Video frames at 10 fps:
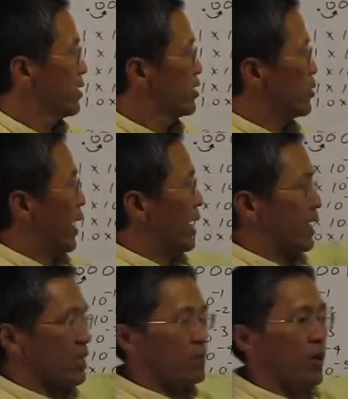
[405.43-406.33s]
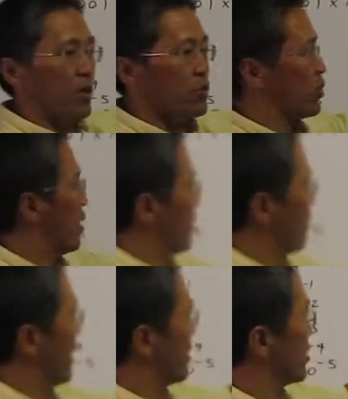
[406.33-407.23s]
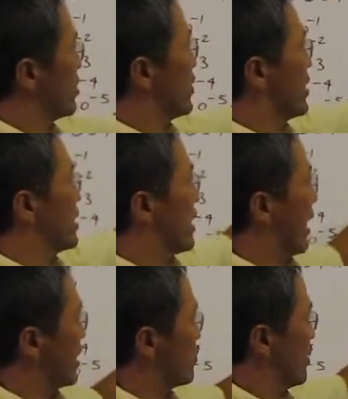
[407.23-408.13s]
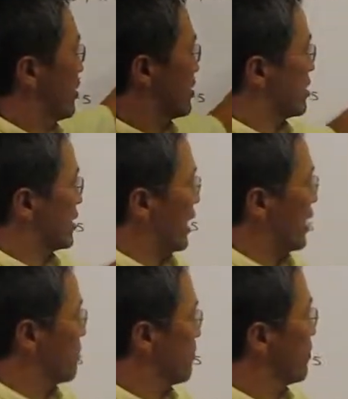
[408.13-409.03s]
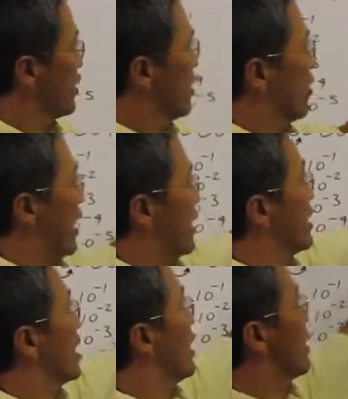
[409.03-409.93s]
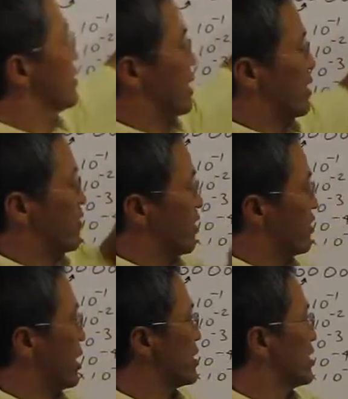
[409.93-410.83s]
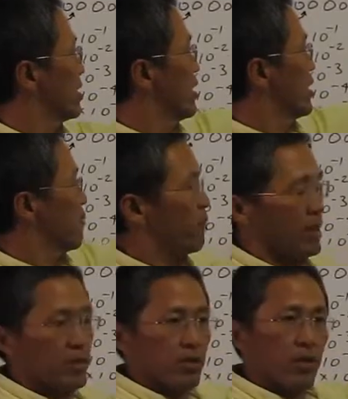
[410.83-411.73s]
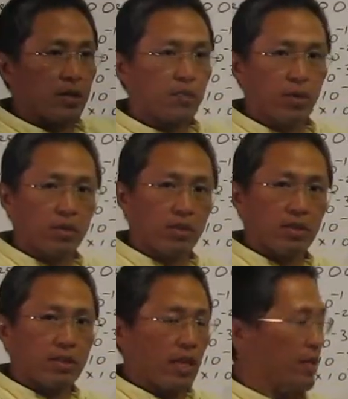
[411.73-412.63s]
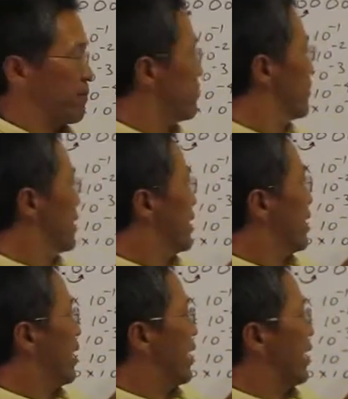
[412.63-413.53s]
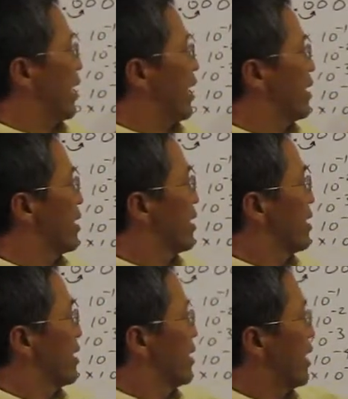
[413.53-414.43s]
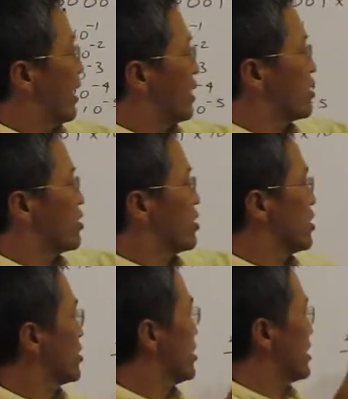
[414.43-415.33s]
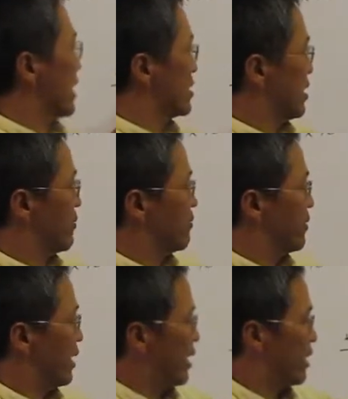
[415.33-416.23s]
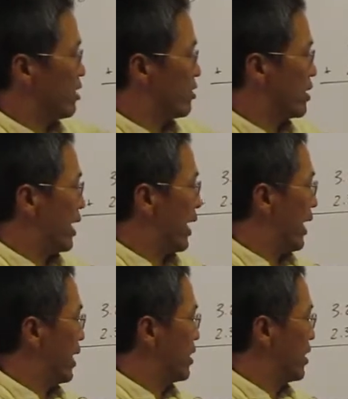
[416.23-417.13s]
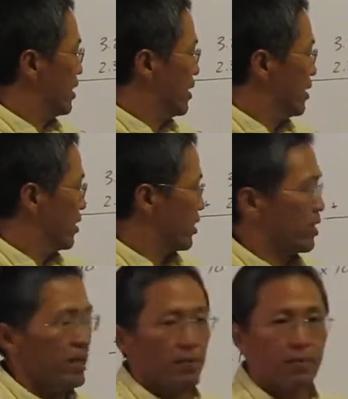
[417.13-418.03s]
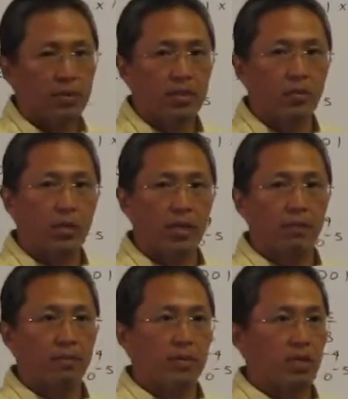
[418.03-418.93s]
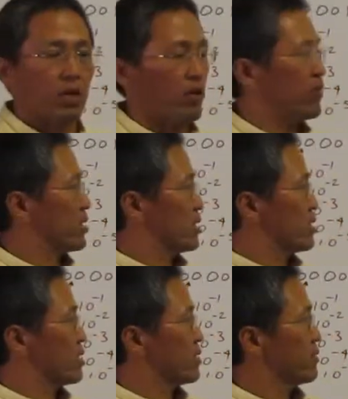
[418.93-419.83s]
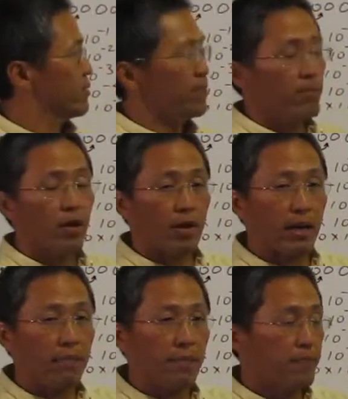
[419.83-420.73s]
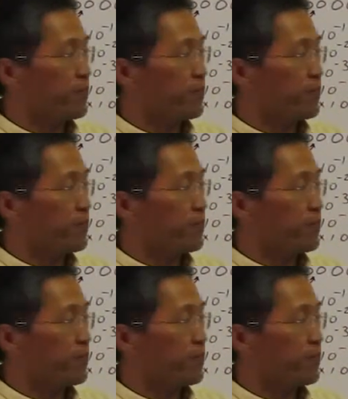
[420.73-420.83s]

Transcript: So adding exponents, we want to make sure we get the exponents the same. Or adding uh, scientific notation, make sure your exponents are the same. And uh, you can just adjust them, and then you can add the numbers, the real numbers, the coefficients. Okay?